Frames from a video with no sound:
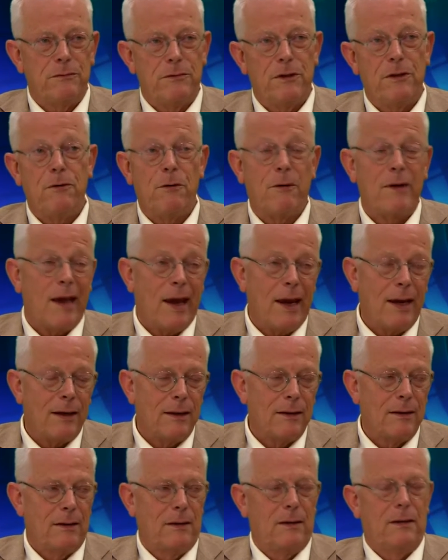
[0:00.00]
the UK,
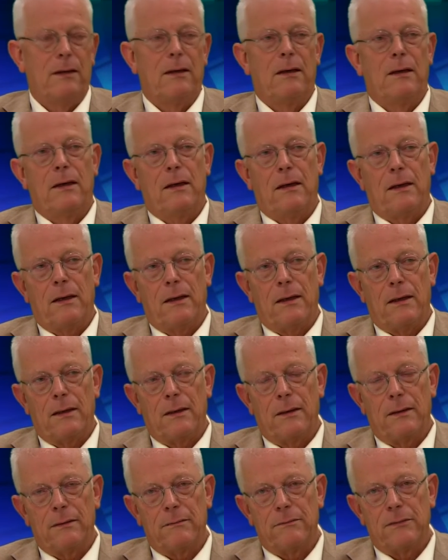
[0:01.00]

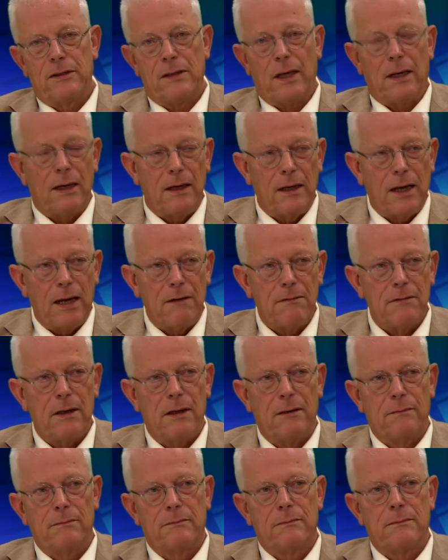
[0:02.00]

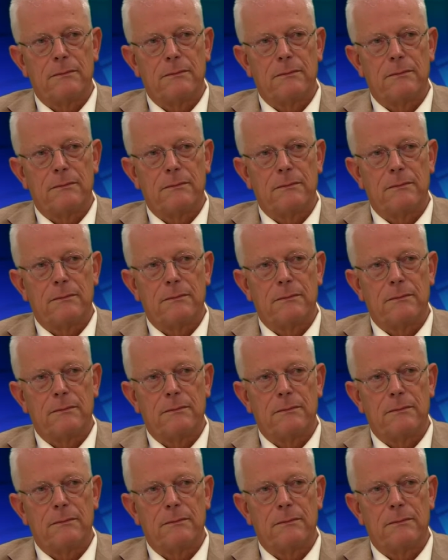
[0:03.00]
Scandinavia,